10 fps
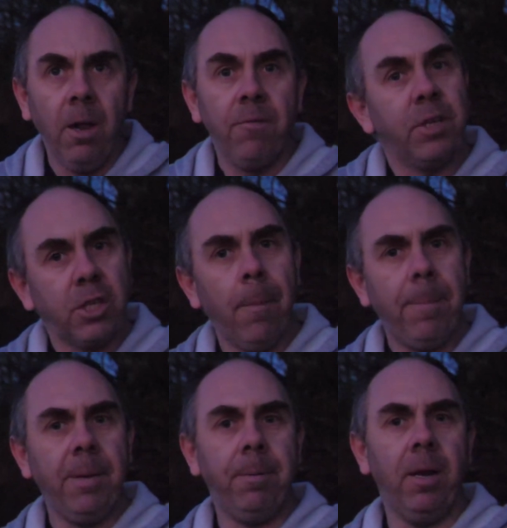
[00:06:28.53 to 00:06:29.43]
For some
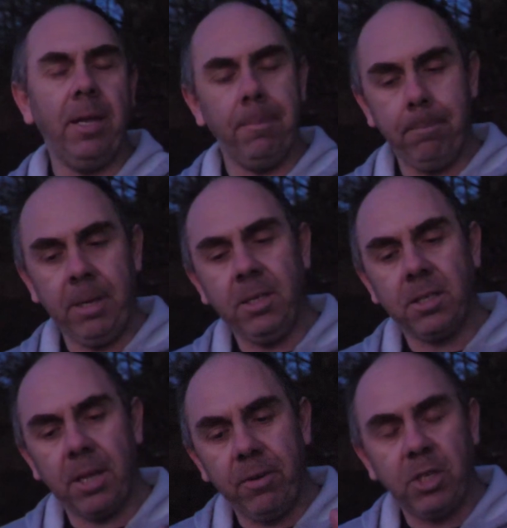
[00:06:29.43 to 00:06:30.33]
people, it
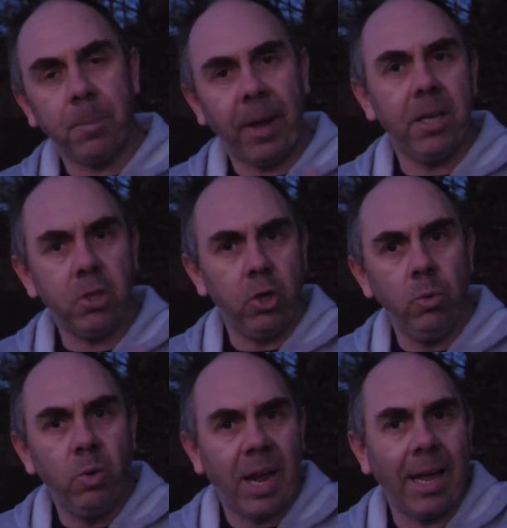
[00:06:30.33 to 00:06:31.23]
means their Inspire
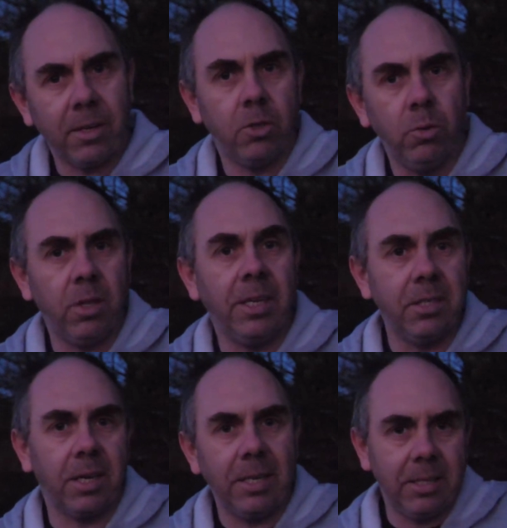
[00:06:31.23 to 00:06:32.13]
2 can't do
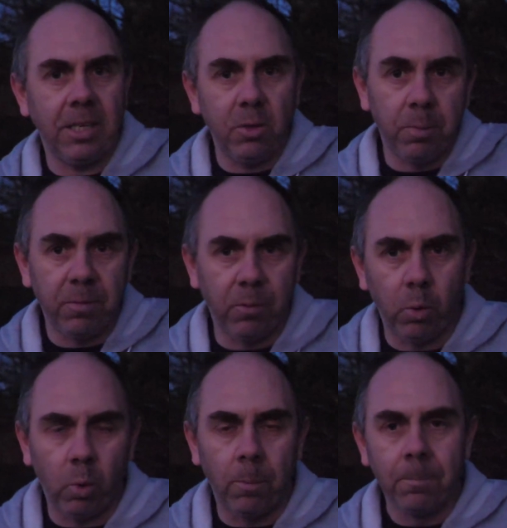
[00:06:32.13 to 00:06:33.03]
things that it did
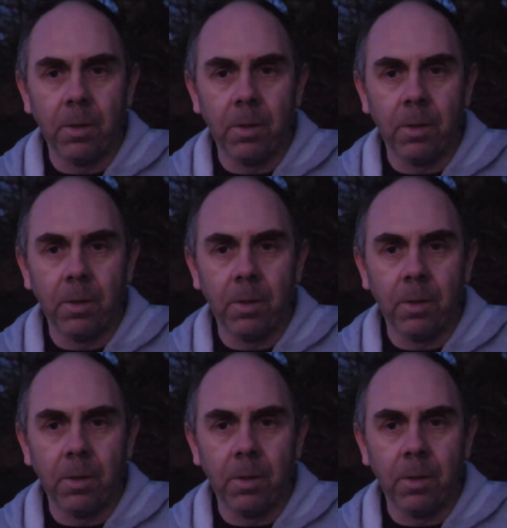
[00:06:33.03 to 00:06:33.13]
before.